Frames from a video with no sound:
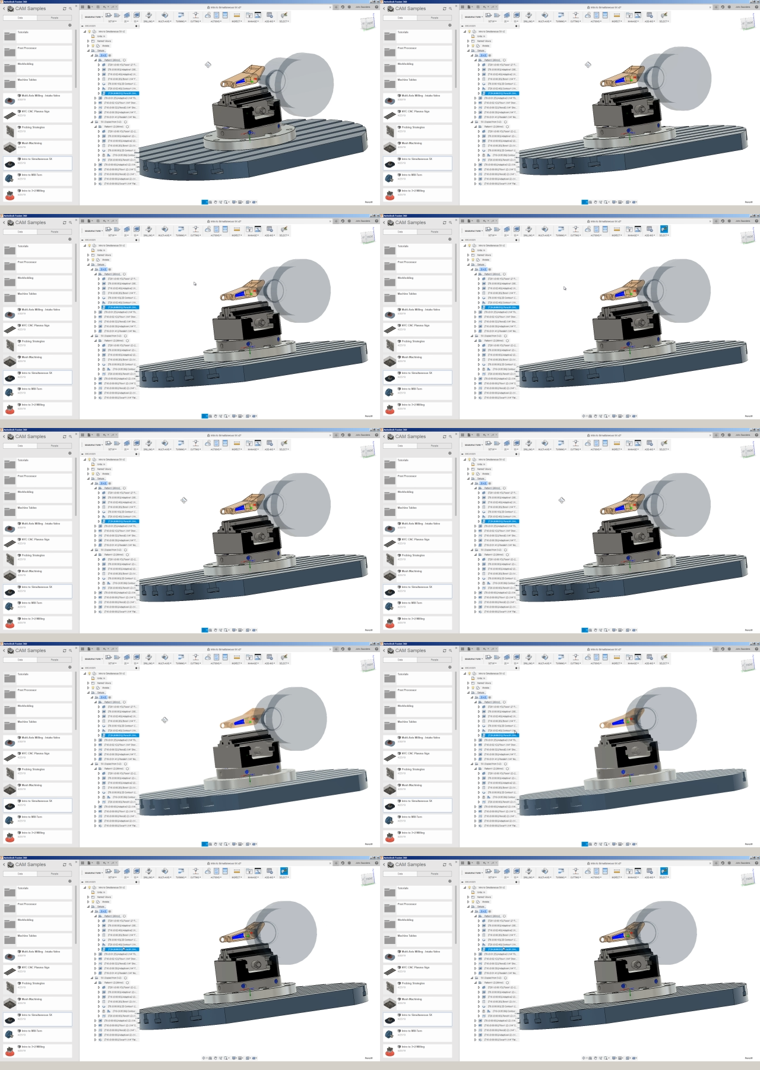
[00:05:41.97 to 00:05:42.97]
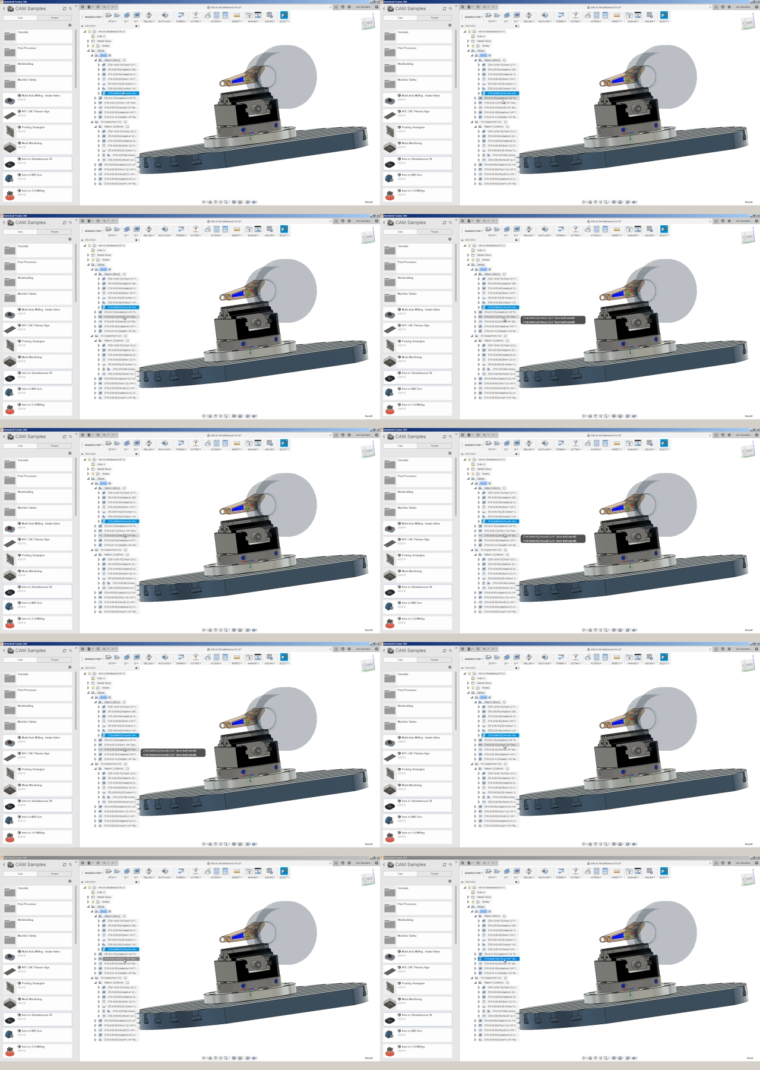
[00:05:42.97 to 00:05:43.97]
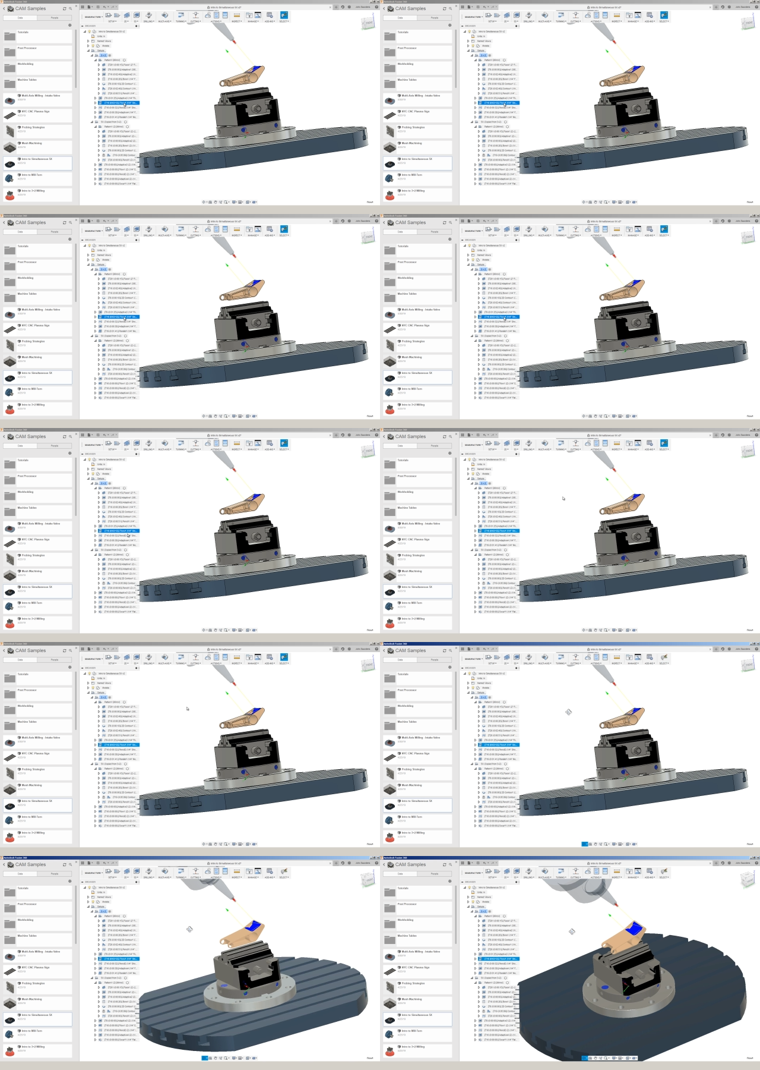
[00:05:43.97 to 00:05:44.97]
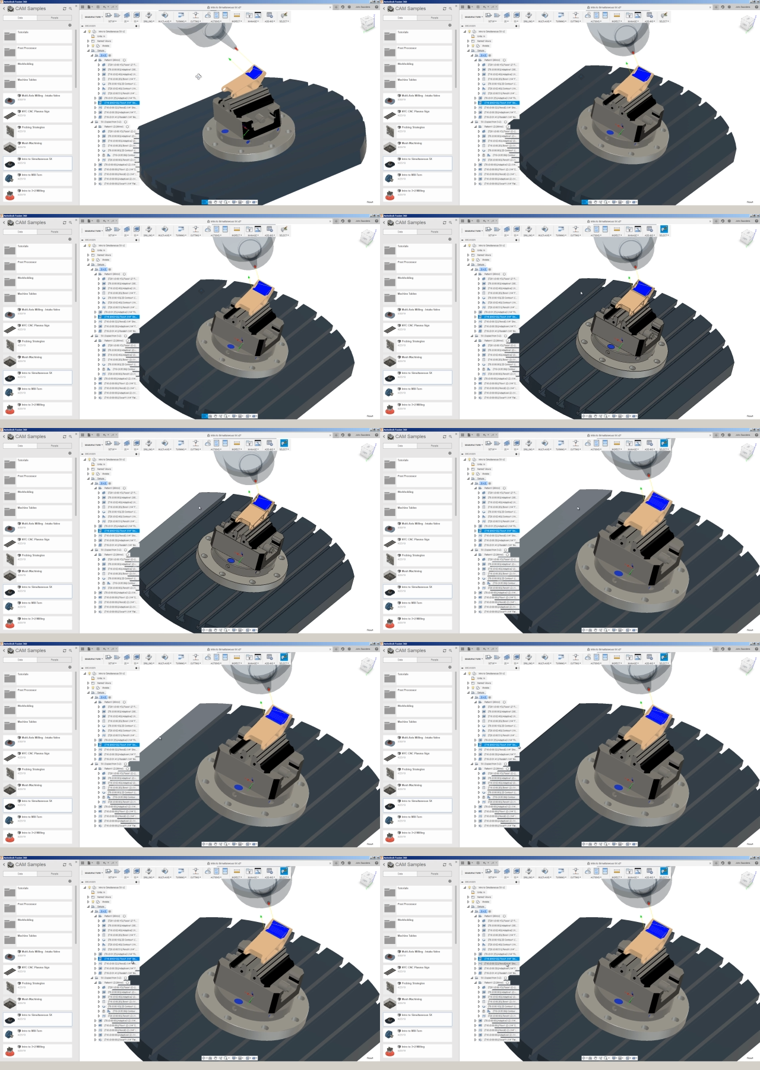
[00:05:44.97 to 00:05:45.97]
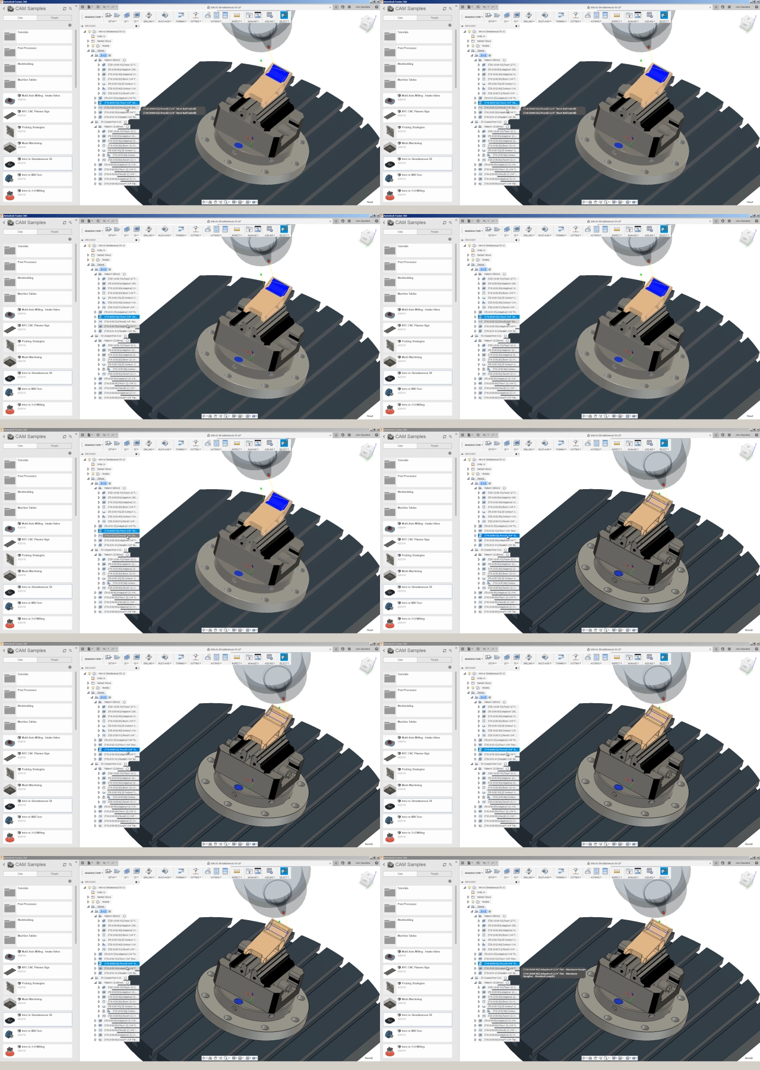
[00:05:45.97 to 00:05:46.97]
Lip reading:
(no speaker visible)